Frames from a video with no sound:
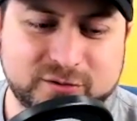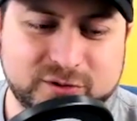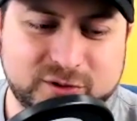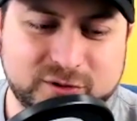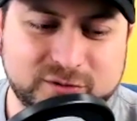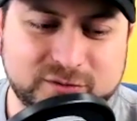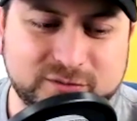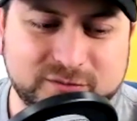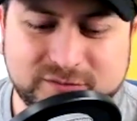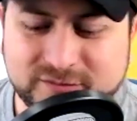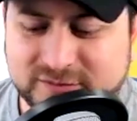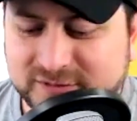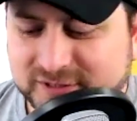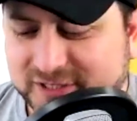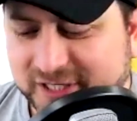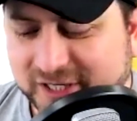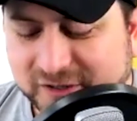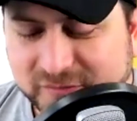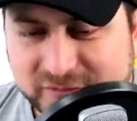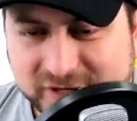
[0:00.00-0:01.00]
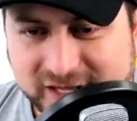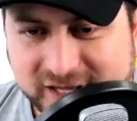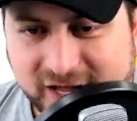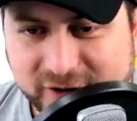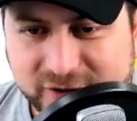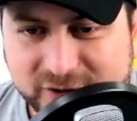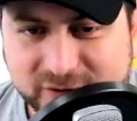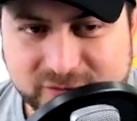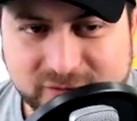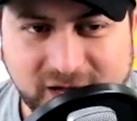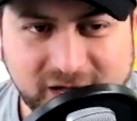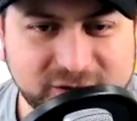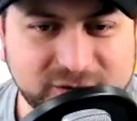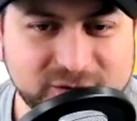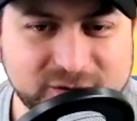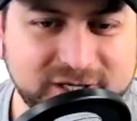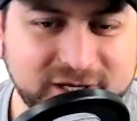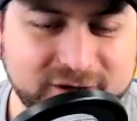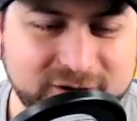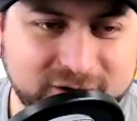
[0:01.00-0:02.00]
so tell me how
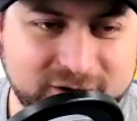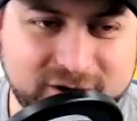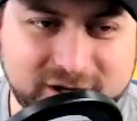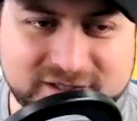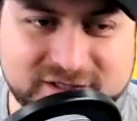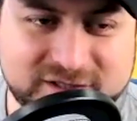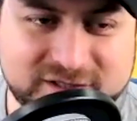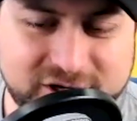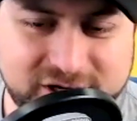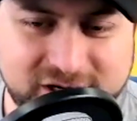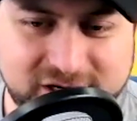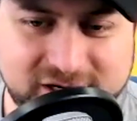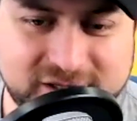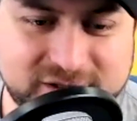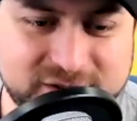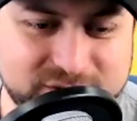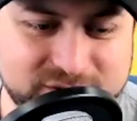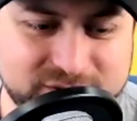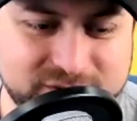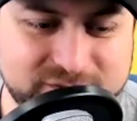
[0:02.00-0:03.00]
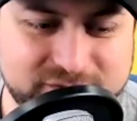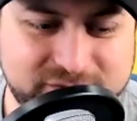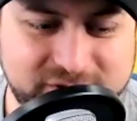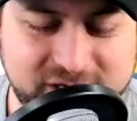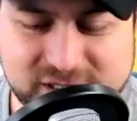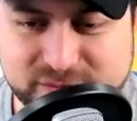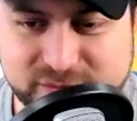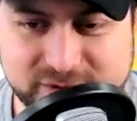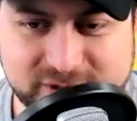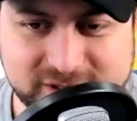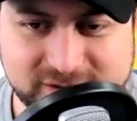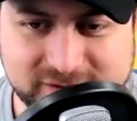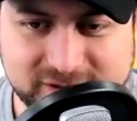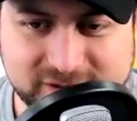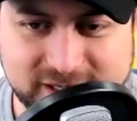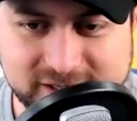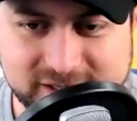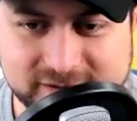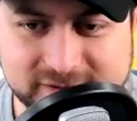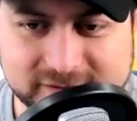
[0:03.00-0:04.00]
you got started into Facebook and all that.